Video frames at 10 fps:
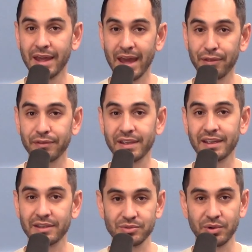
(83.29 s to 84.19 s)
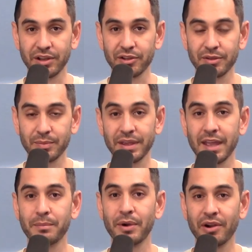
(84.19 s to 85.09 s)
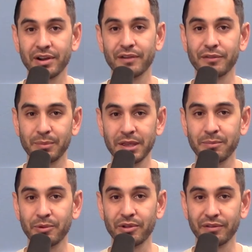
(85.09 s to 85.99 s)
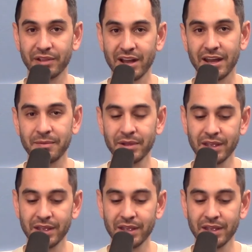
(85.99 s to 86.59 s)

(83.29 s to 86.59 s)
ethnic Israel became part of the people of God.